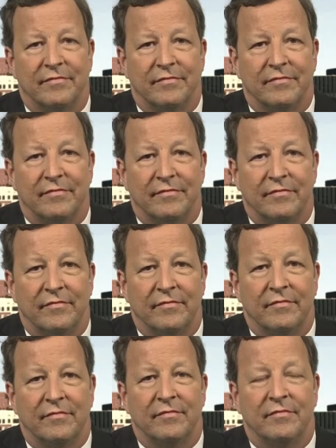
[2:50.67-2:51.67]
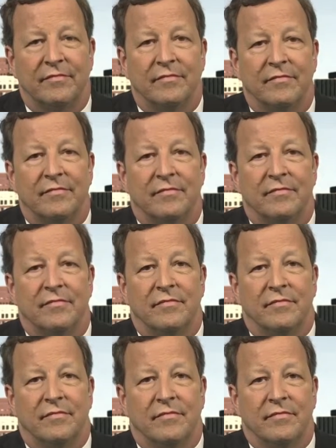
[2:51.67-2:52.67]

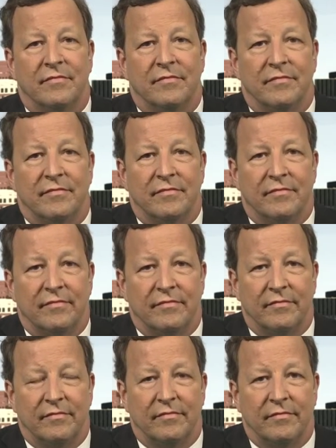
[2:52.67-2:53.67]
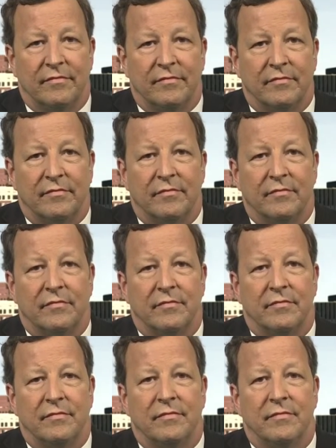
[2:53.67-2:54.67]

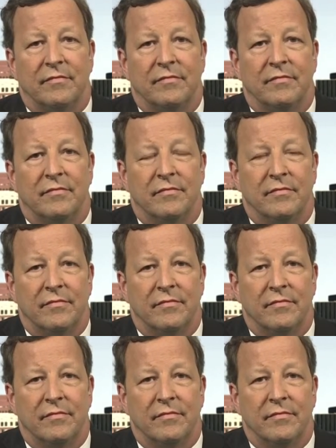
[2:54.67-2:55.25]
(silent)